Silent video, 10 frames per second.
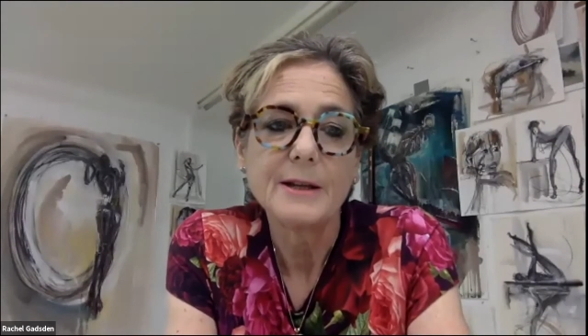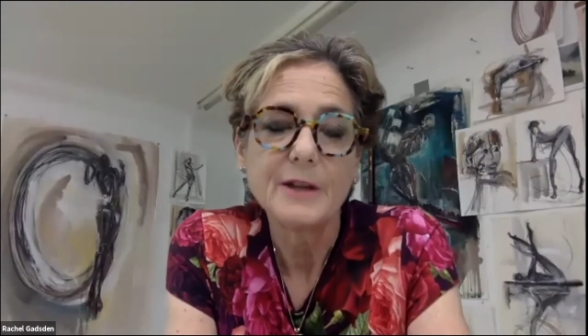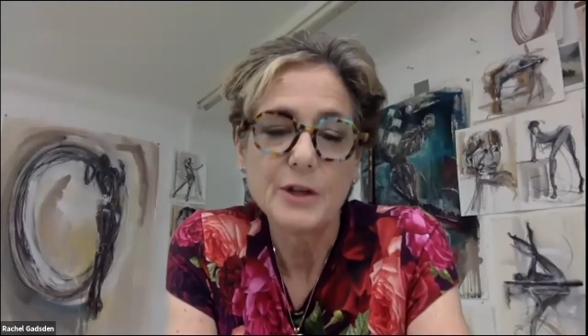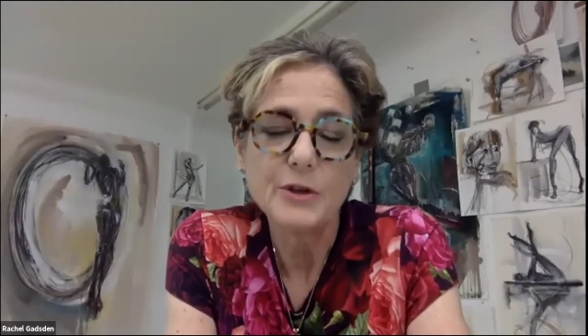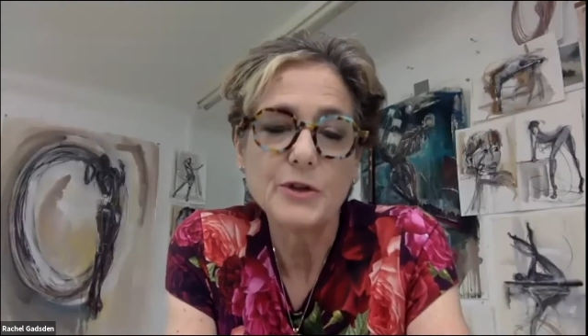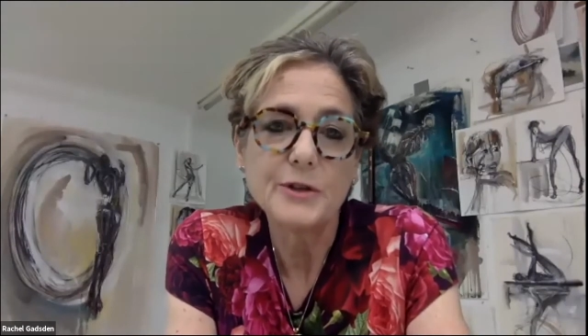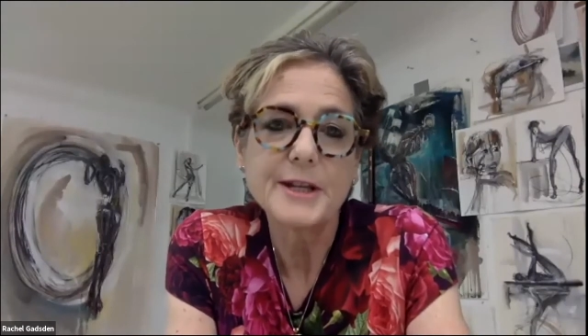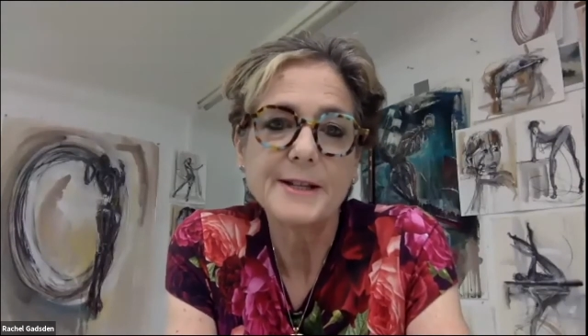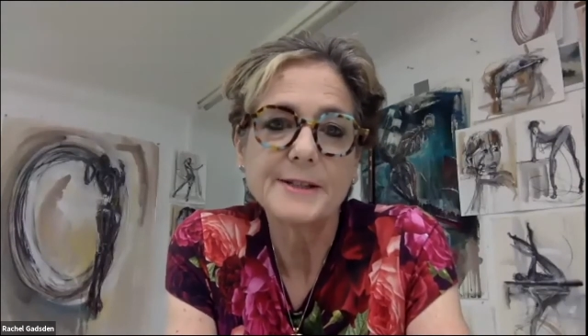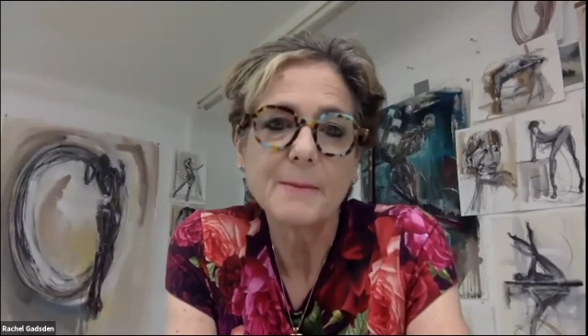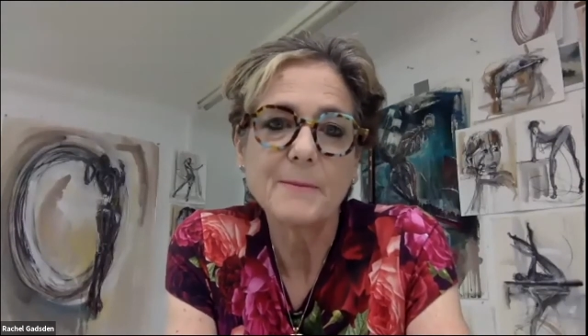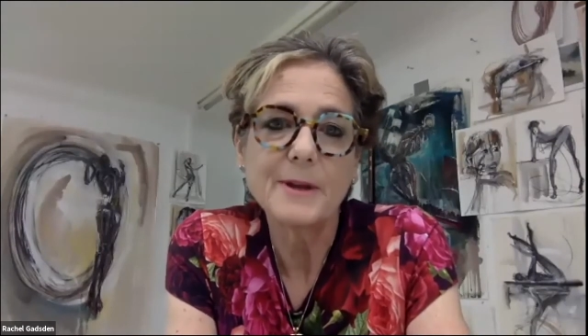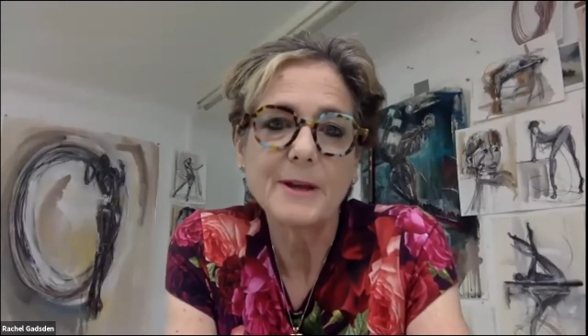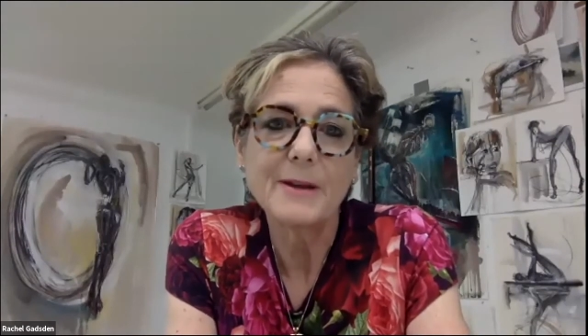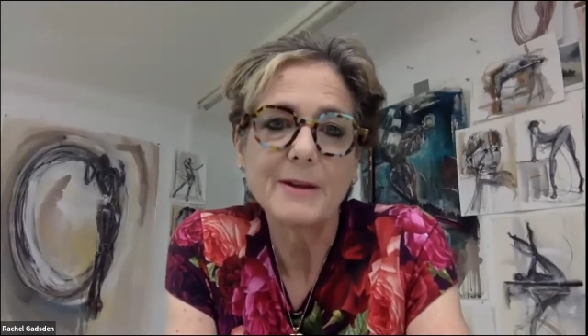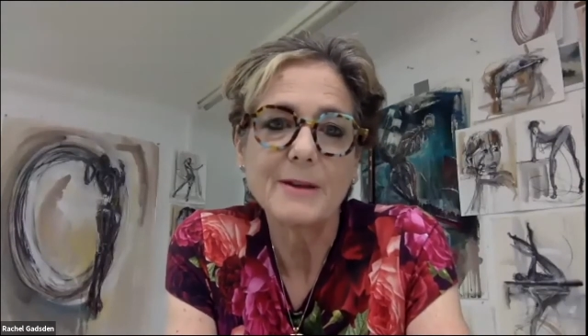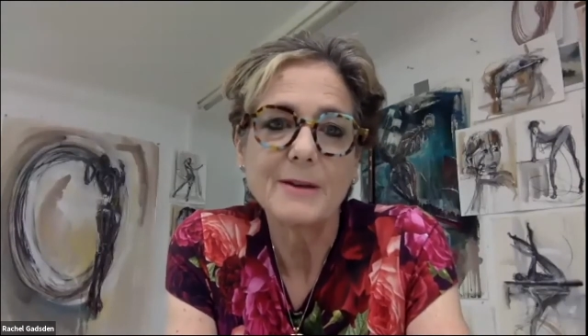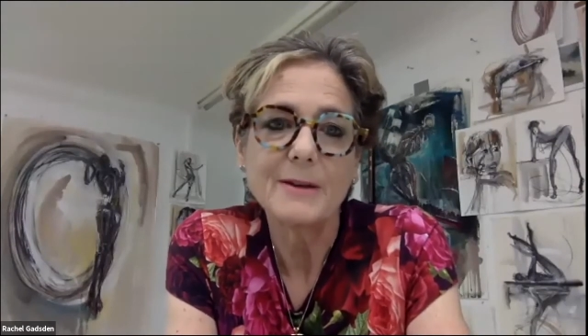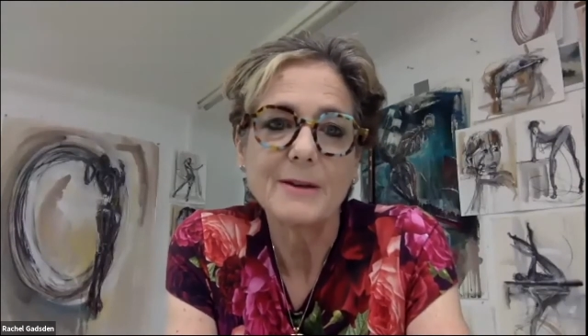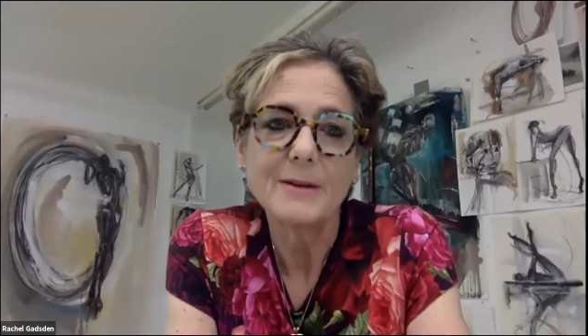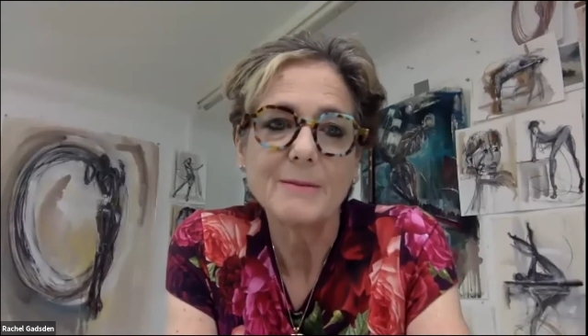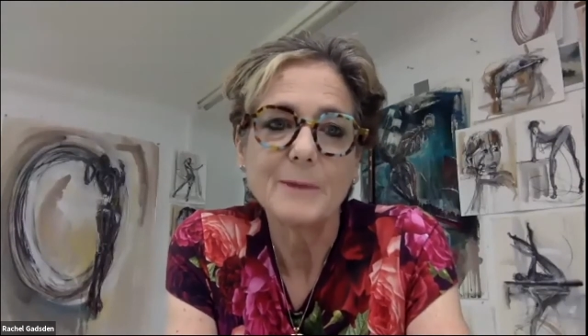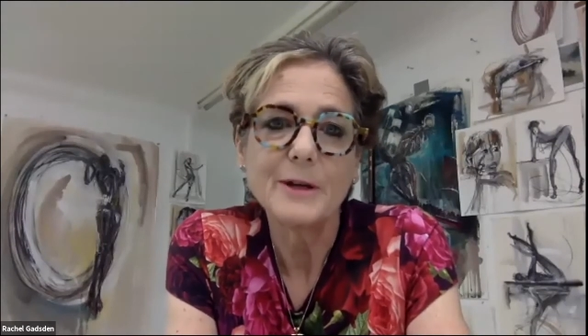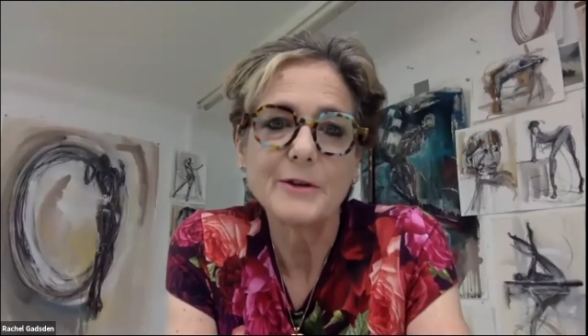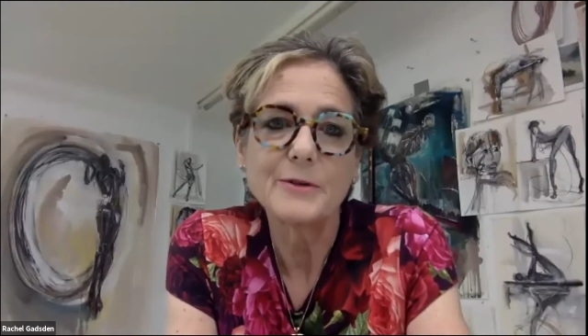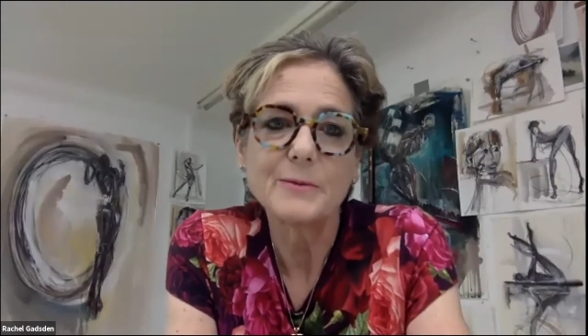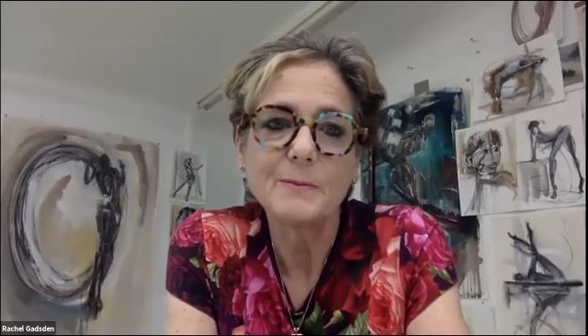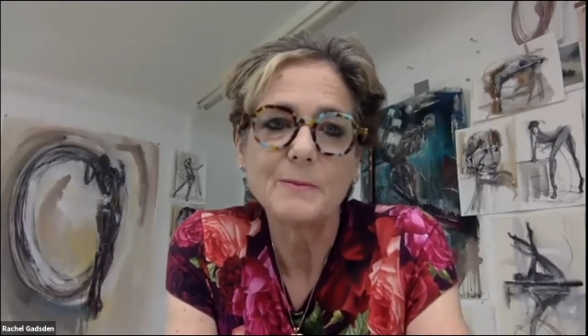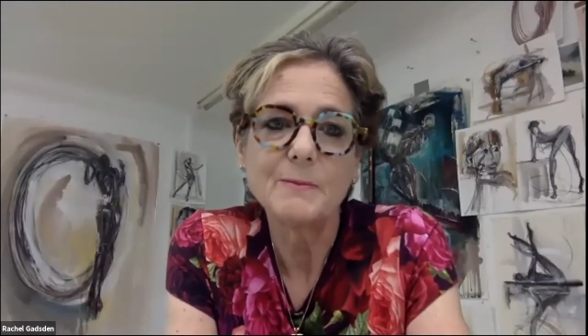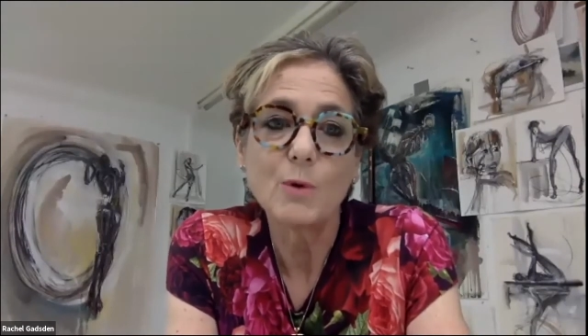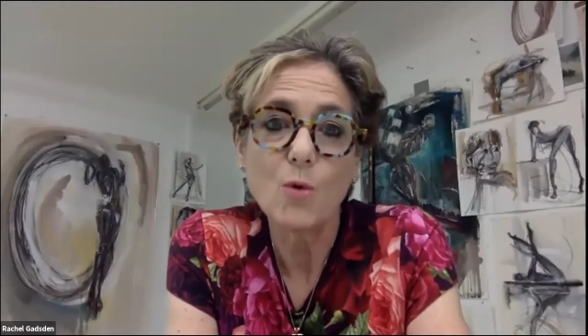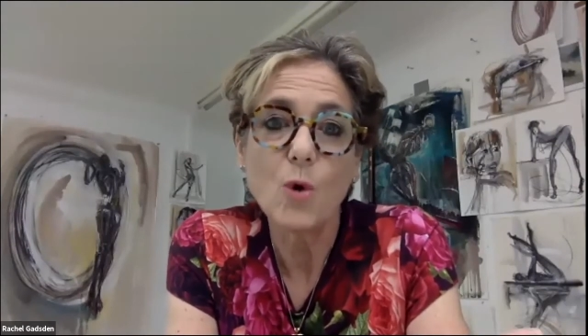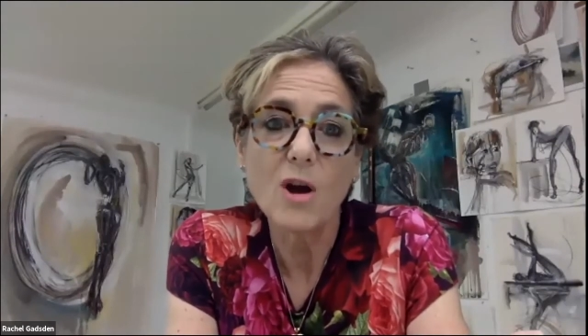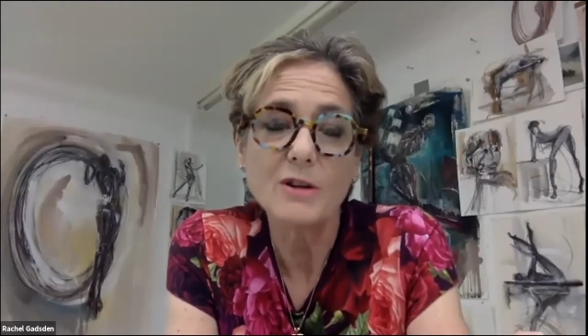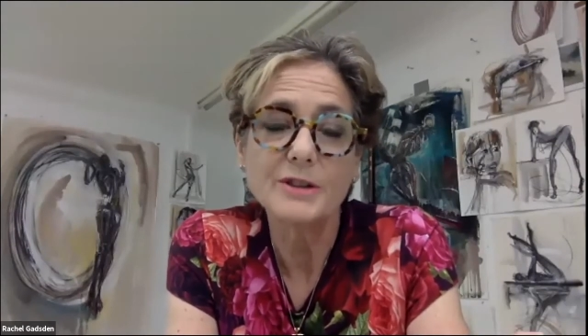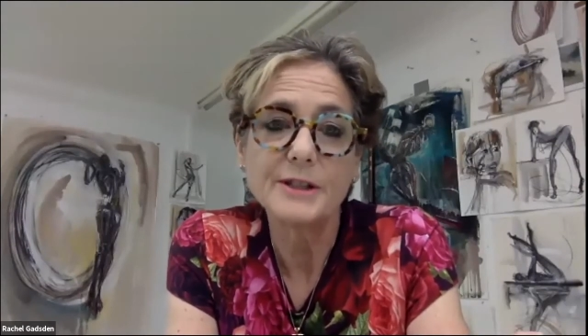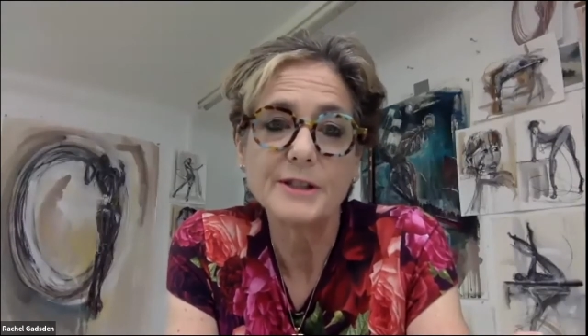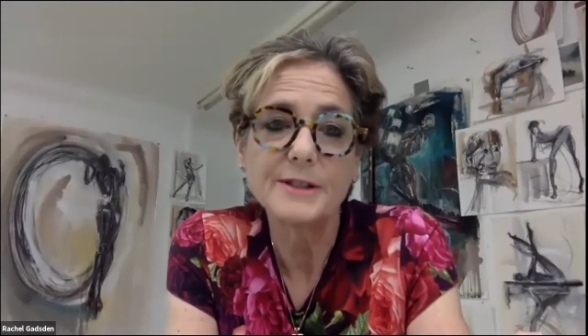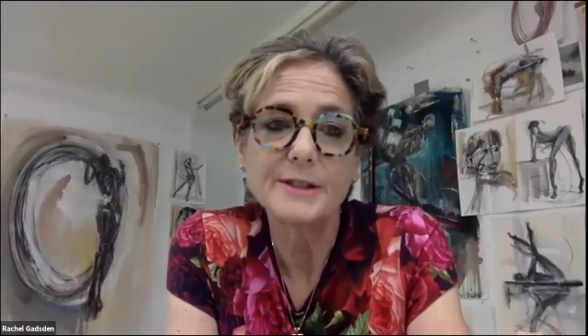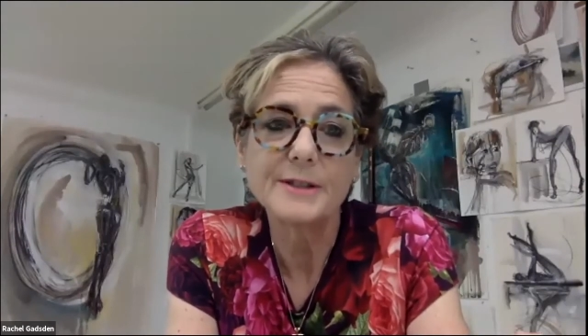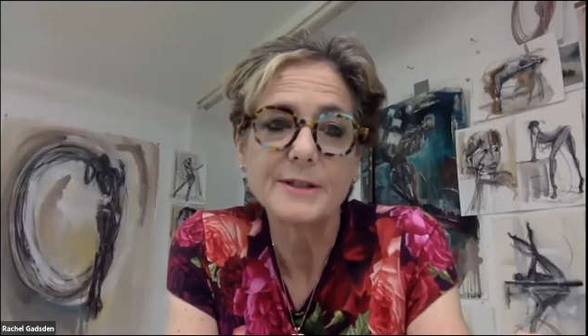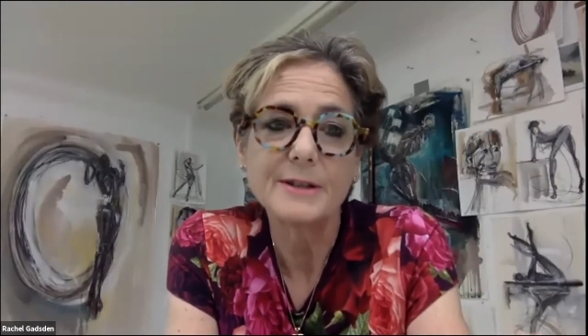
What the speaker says: that you do say something, because we're all artists.